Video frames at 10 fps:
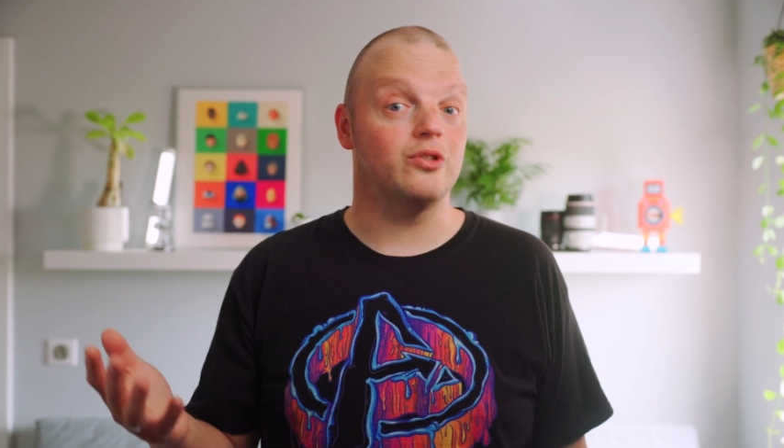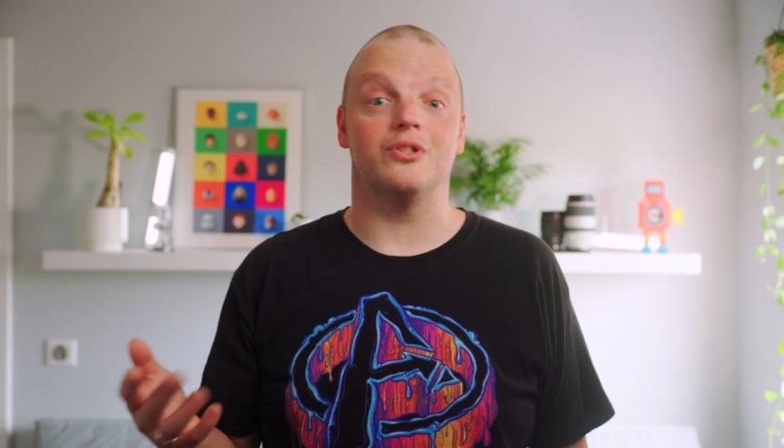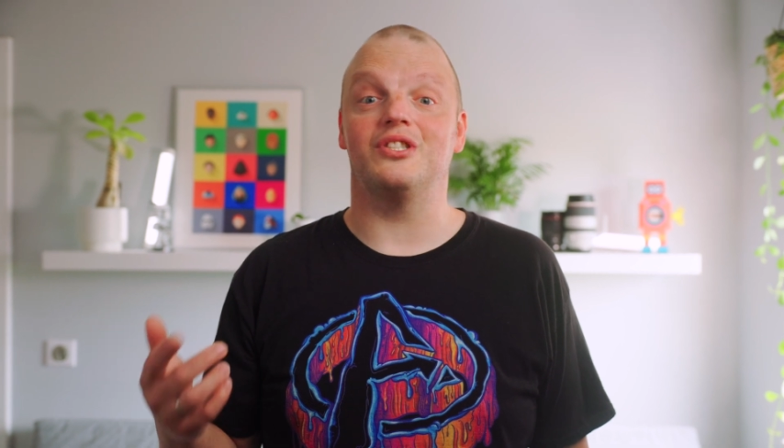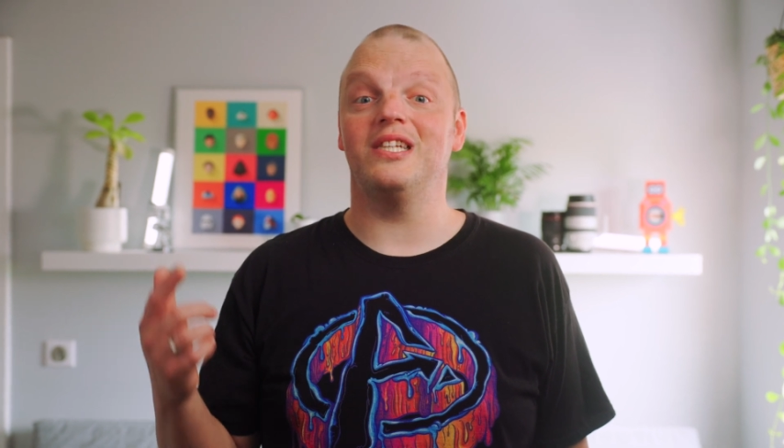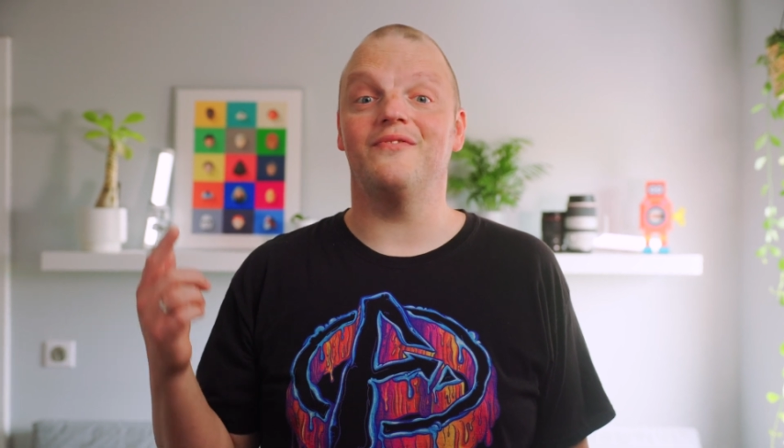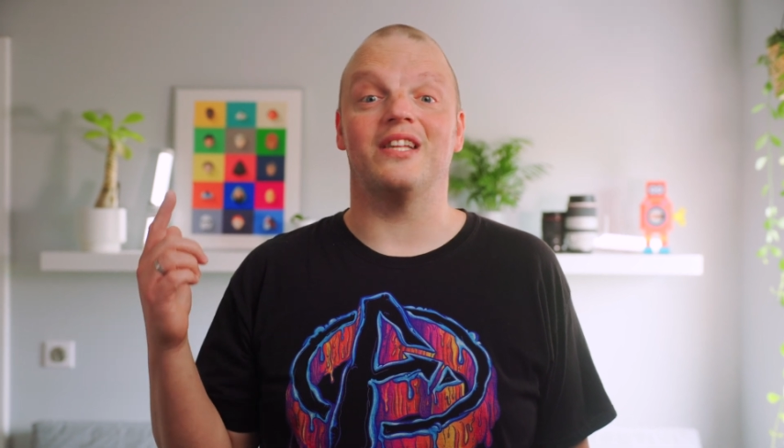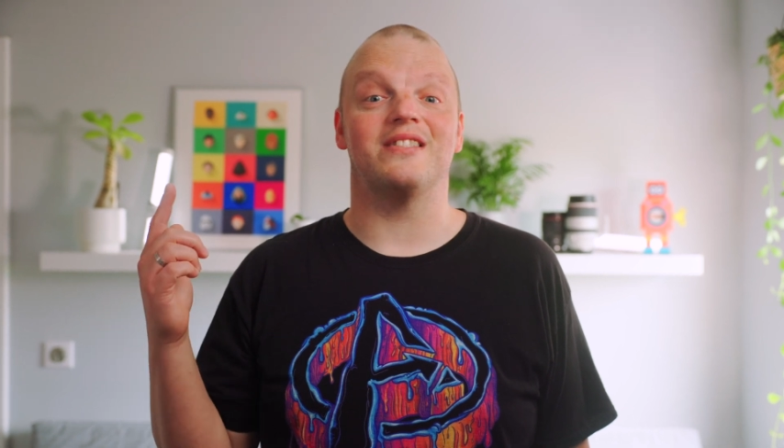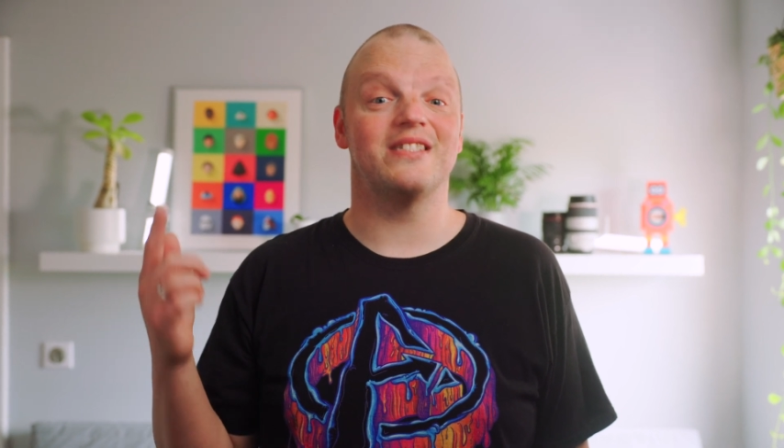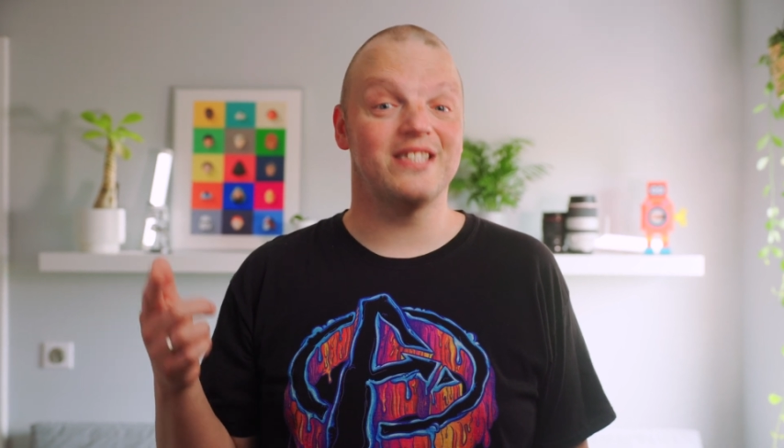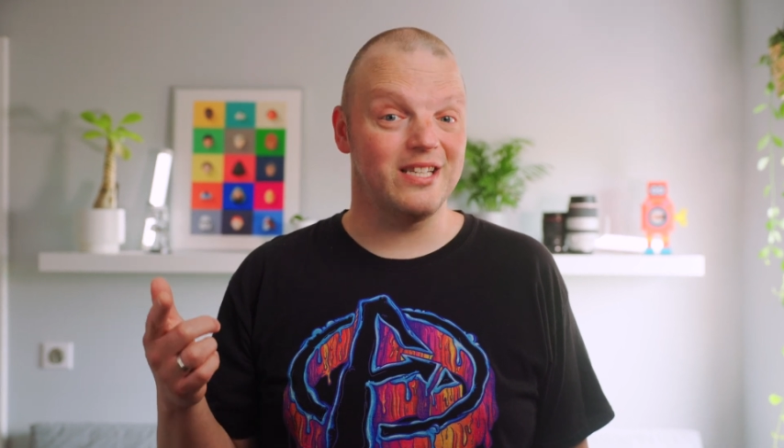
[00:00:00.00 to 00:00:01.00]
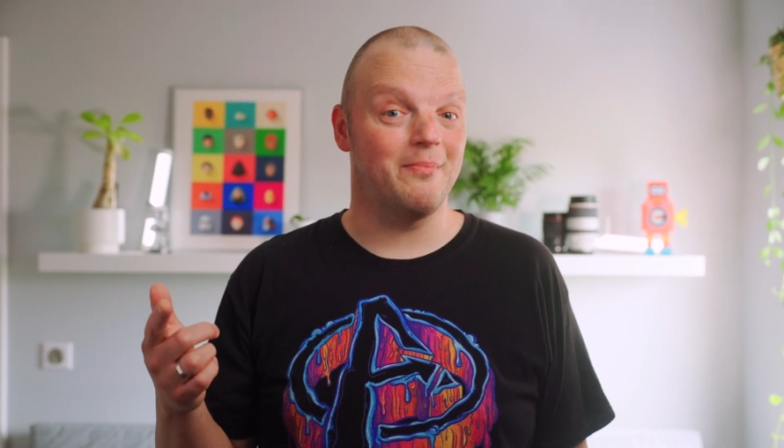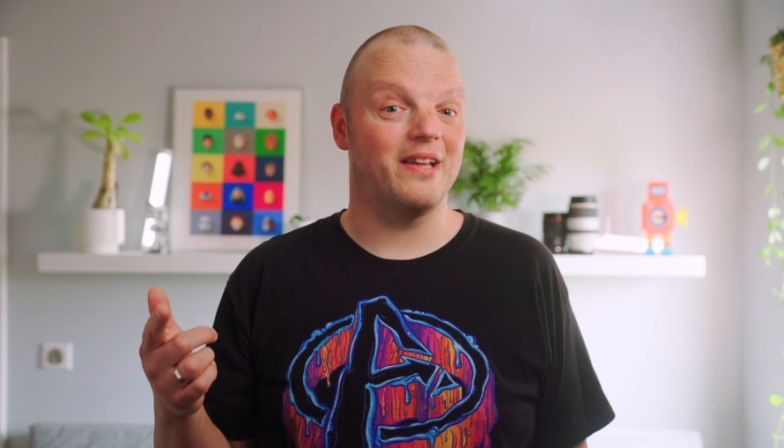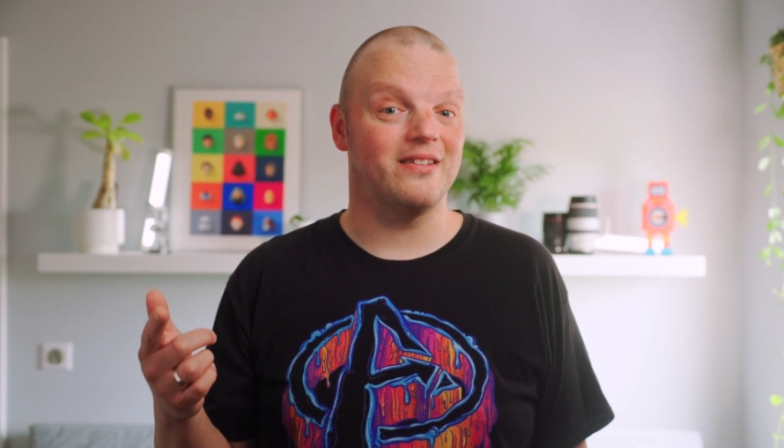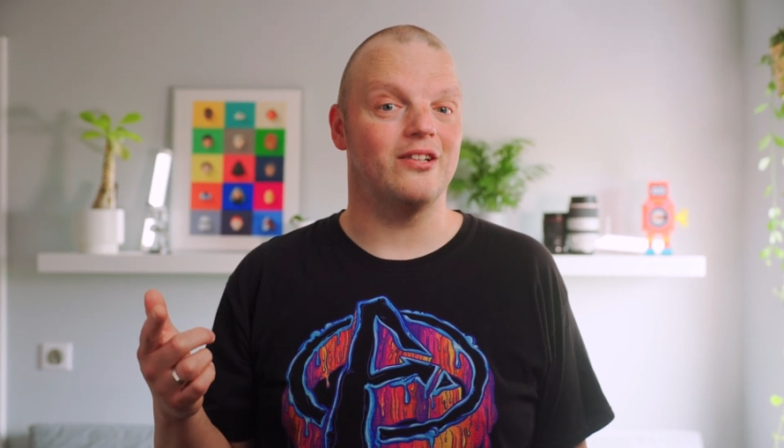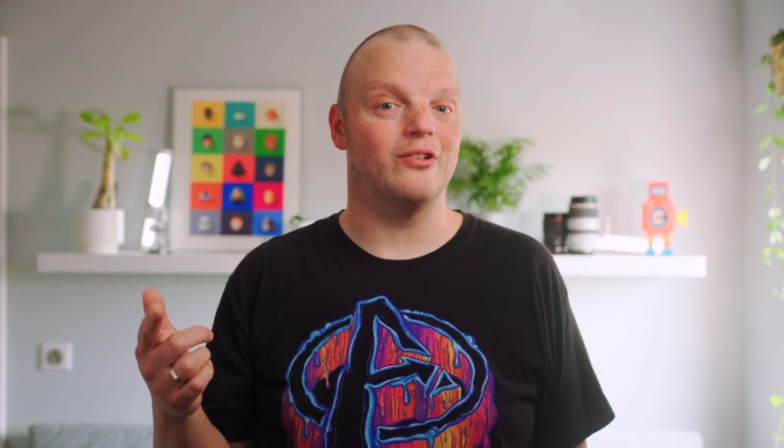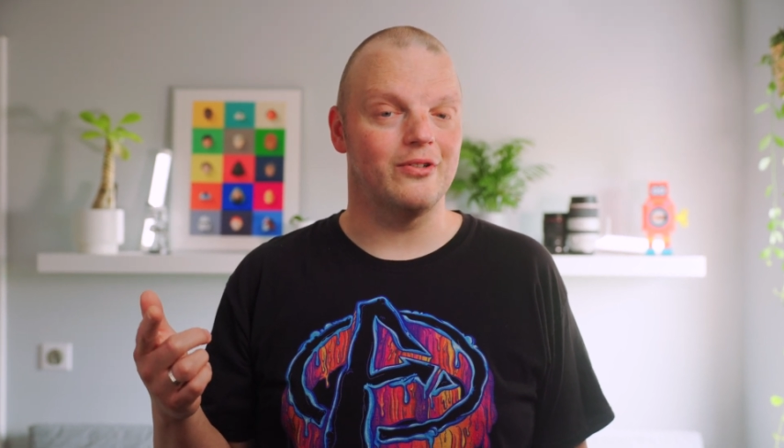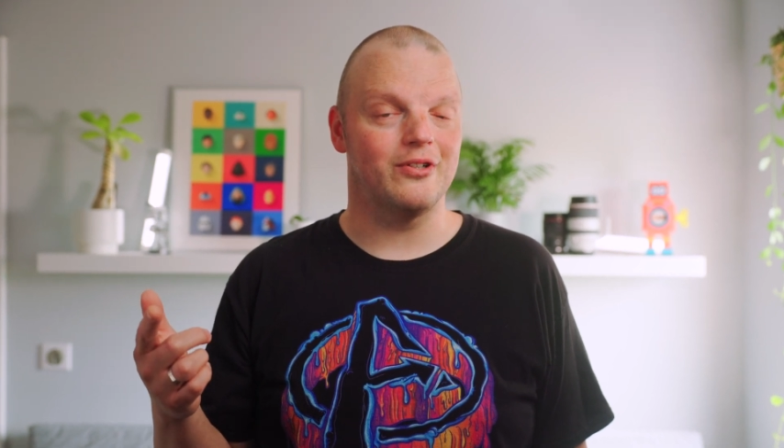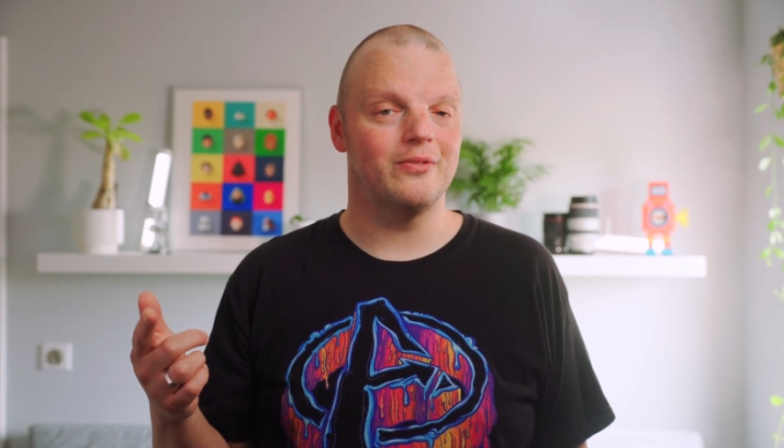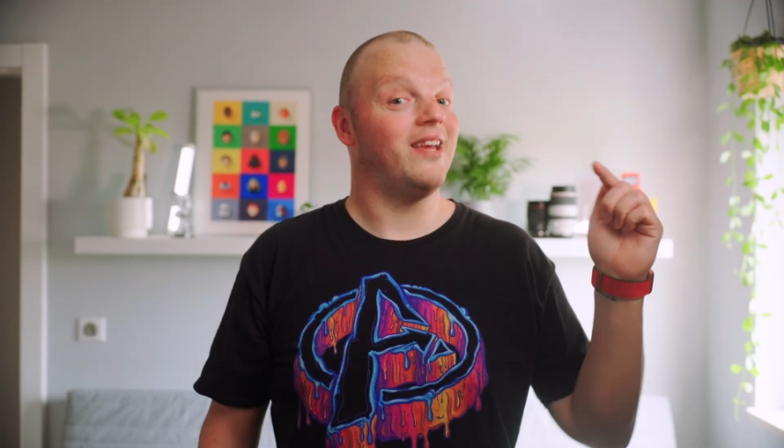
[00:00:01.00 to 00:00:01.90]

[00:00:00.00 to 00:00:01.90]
to achieve that cinematic look.